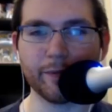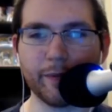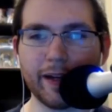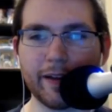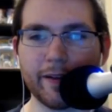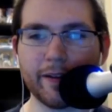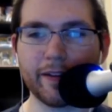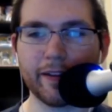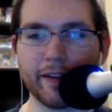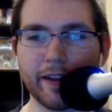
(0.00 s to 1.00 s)
My
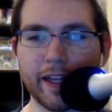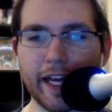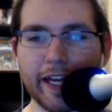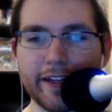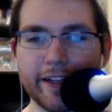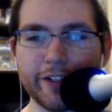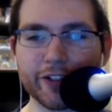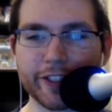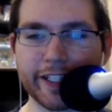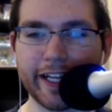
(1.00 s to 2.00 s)
an
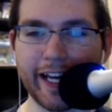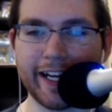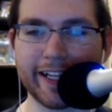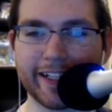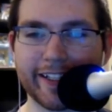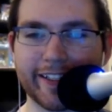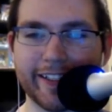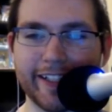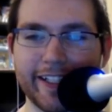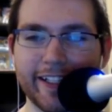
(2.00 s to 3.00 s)
interest in N X
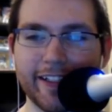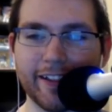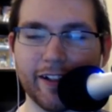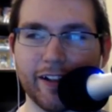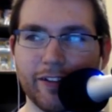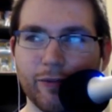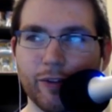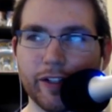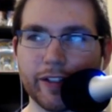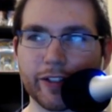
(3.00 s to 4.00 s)
T
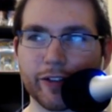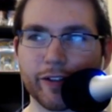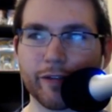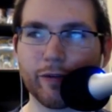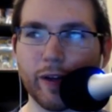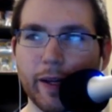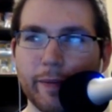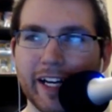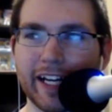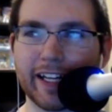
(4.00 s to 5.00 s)
was sort of way
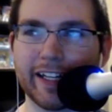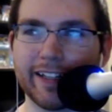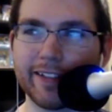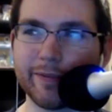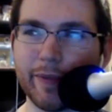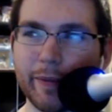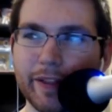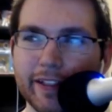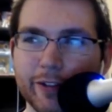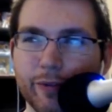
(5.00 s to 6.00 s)
back in maybe
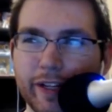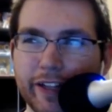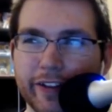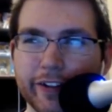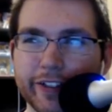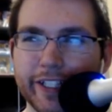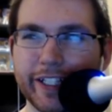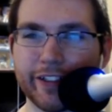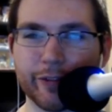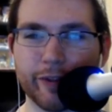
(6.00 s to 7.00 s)
the twenty
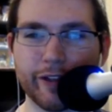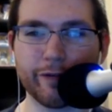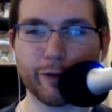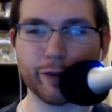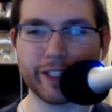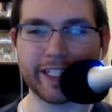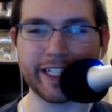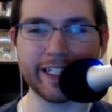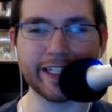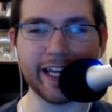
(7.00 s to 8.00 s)
thirteen, twenty
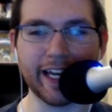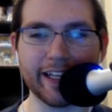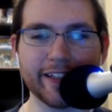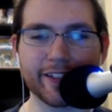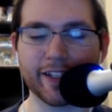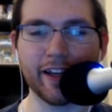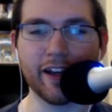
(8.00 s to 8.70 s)
fourteen days